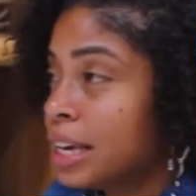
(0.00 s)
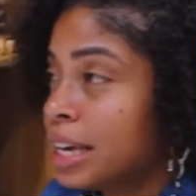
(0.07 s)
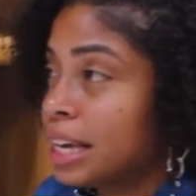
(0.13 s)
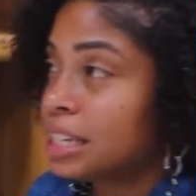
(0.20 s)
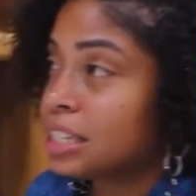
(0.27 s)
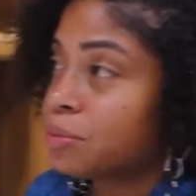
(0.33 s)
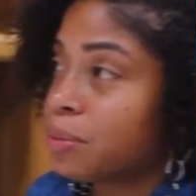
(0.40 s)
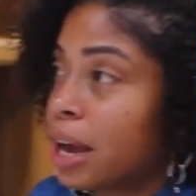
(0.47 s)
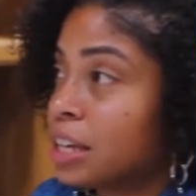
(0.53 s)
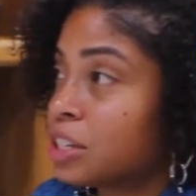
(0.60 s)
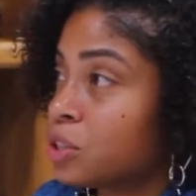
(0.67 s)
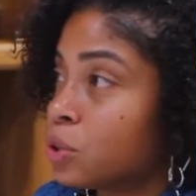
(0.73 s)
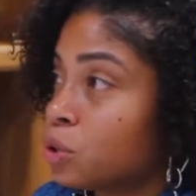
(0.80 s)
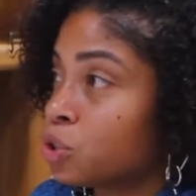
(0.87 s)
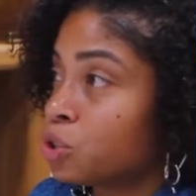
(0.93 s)
It's my
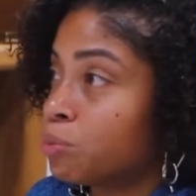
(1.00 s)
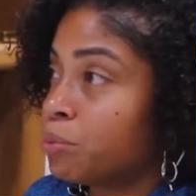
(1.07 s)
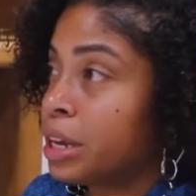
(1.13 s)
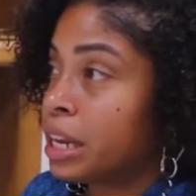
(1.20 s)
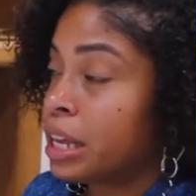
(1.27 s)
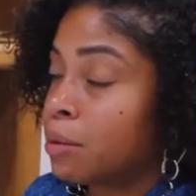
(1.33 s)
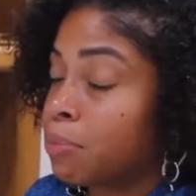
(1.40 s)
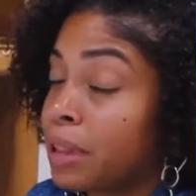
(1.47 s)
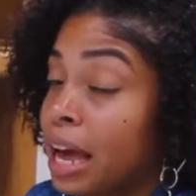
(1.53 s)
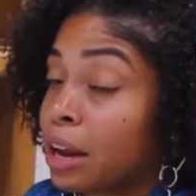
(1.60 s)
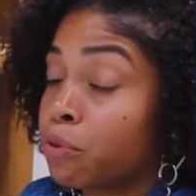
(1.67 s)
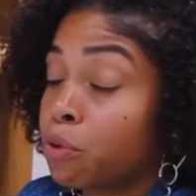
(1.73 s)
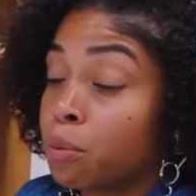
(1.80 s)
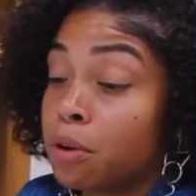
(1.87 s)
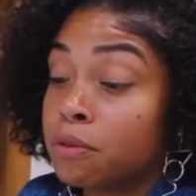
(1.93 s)
social media
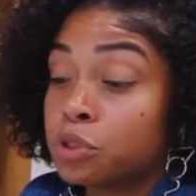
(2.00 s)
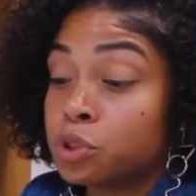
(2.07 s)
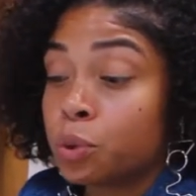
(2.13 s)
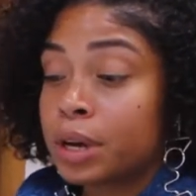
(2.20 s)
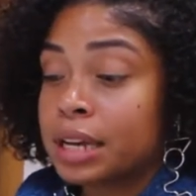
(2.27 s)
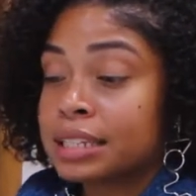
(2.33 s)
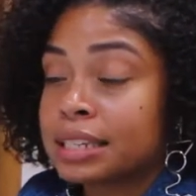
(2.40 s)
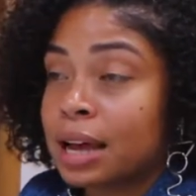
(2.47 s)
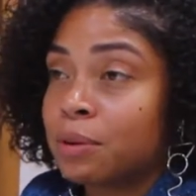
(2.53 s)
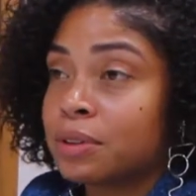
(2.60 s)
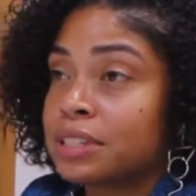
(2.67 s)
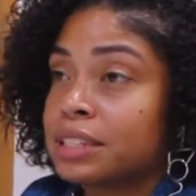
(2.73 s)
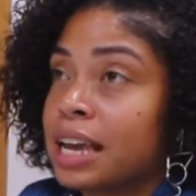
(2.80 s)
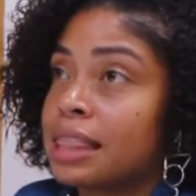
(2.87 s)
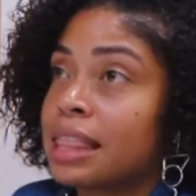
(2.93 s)
platform of choice. I will
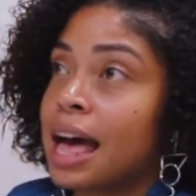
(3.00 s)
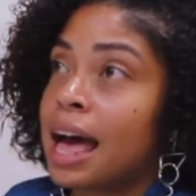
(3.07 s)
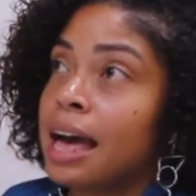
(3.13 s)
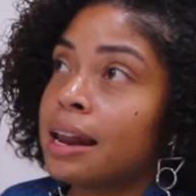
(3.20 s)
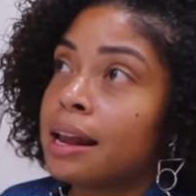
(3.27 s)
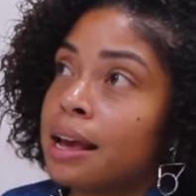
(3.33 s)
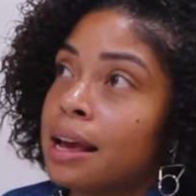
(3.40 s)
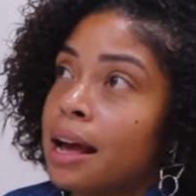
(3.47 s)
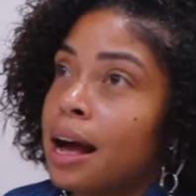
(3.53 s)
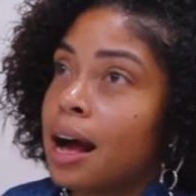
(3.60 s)
say that.